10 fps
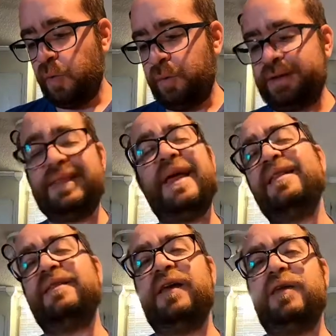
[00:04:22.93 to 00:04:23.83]
What they
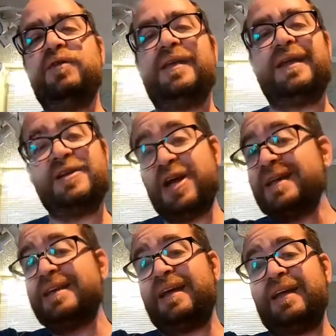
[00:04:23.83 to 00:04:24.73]
then did is they
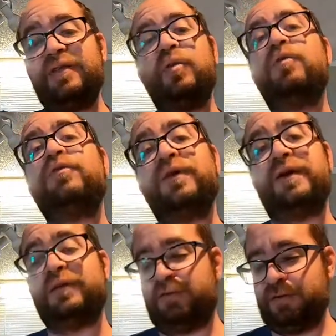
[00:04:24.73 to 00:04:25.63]
injected it into
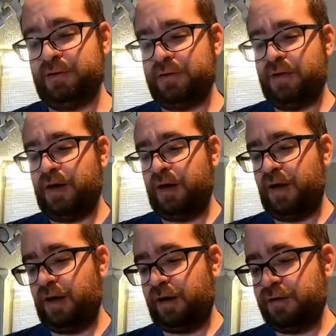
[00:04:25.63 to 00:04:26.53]
Wolverine's
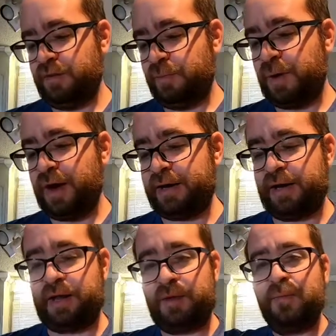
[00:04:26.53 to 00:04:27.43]
body,
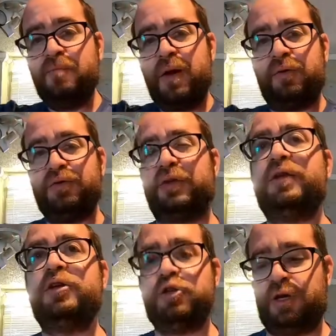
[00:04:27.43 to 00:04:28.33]
and it
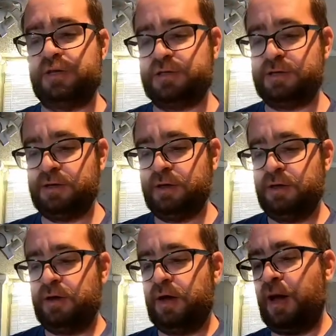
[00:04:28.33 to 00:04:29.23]
melded to his
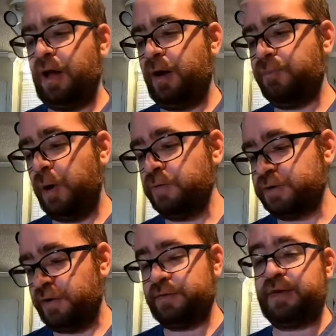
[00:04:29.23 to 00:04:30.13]
bones
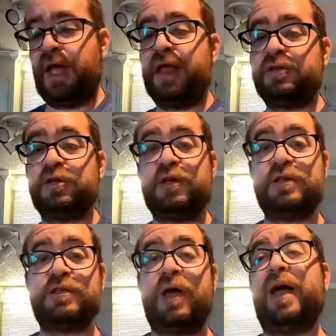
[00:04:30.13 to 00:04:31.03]
and everything, and to
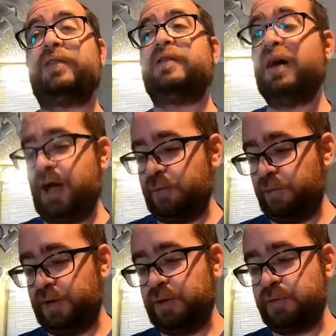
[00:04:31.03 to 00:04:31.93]
his, at the time,
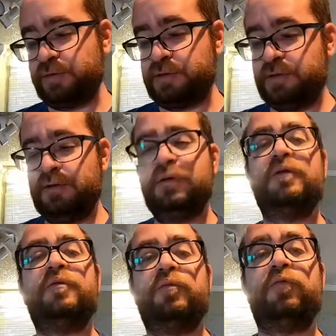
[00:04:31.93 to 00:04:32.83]

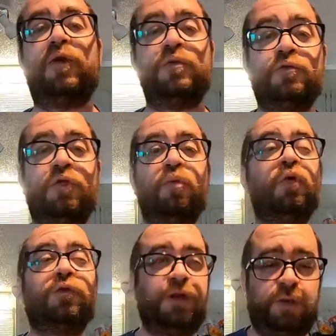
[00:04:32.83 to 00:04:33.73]
before he was the
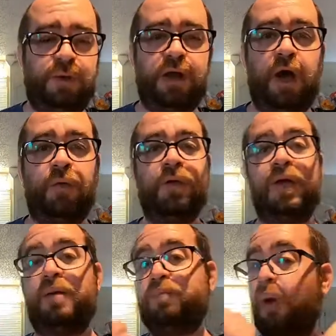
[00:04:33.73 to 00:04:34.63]
Wolverine that we know,
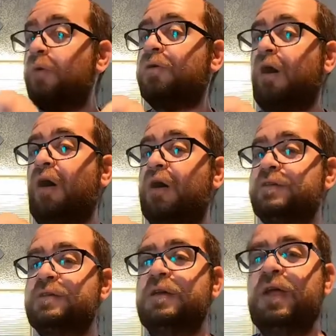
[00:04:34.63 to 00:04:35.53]
had bone
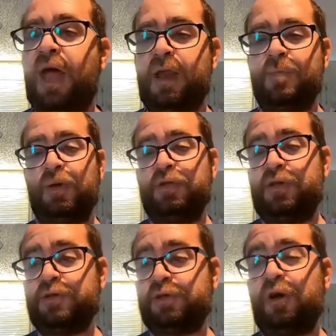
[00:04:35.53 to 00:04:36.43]
claws. And it melded to
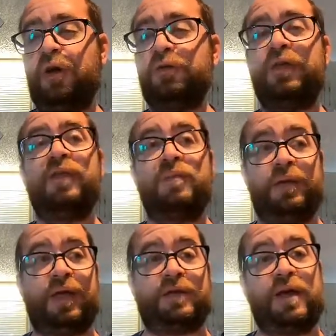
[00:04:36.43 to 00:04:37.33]
his claws, and then
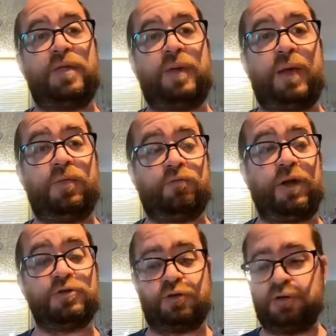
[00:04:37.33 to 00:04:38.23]
that's how they became the
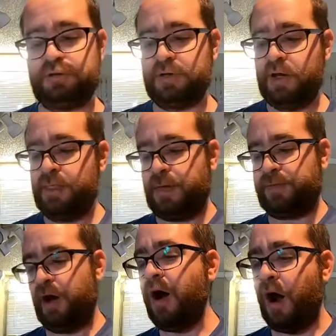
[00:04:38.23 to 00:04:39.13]
razors that
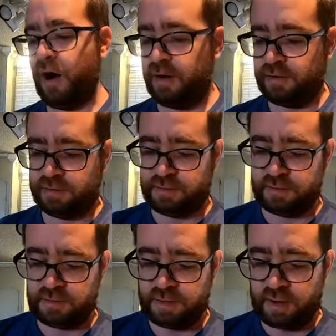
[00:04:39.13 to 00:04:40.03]
they are.
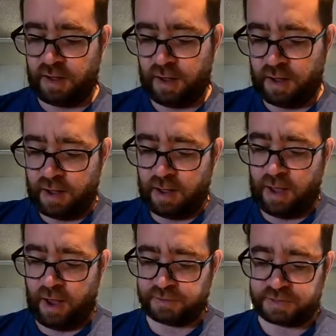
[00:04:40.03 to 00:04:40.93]

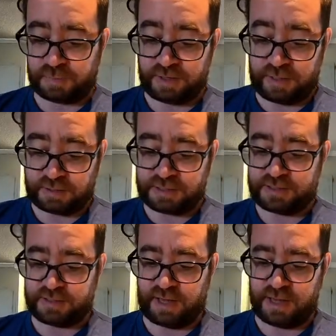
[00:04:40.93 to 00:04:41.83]
I also explained, since
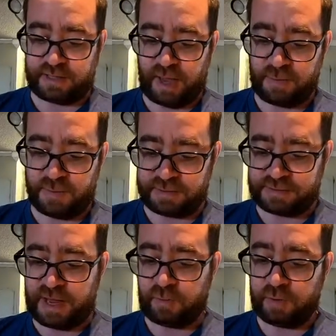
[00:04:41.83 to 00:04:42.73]
it can be melted
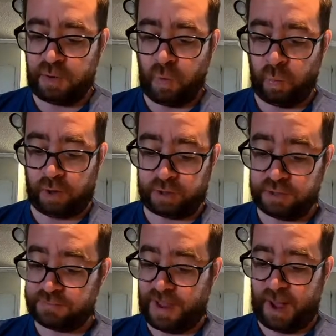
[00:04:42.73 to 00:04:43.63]
down, what
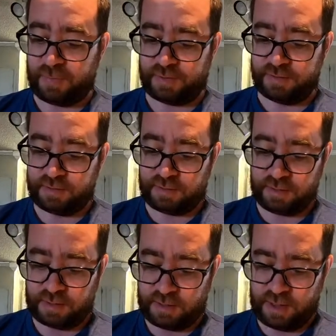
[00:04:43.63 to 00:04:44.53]
could have happened
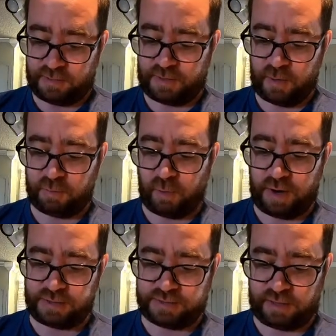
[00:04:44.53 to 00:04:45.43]
if they had
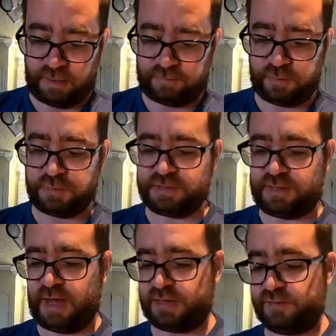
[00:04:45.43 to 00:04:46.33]
wanted to, if it was
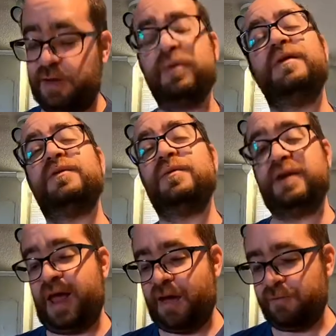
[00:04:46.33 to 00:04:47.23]
a case of, say, when someone
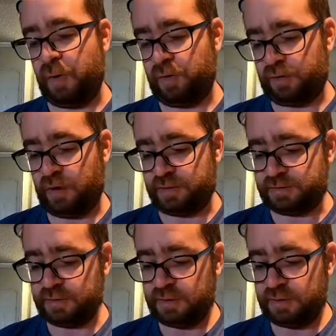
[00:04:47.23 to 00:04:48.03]
didn't have bone claws,